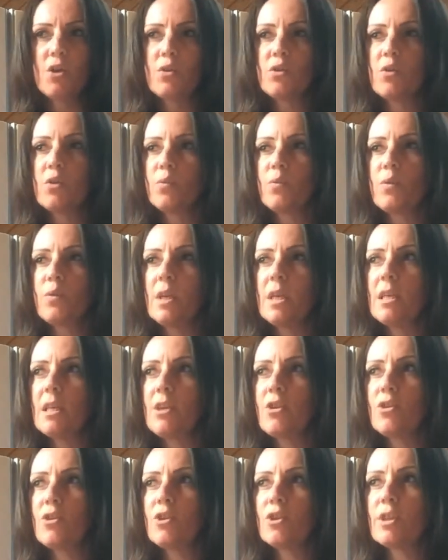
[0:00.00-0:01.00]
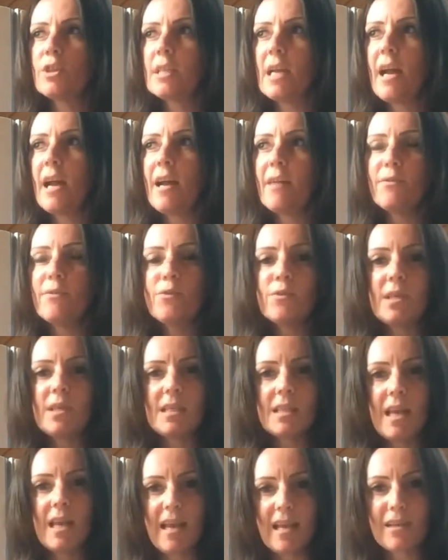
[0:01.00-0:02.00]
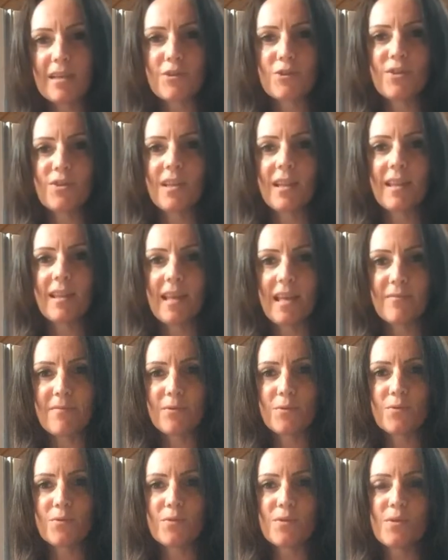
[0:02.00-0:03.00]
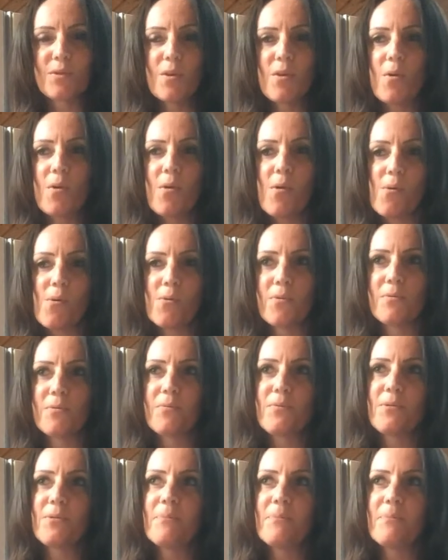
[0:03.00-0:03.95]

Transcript: So you just have all these extra levels of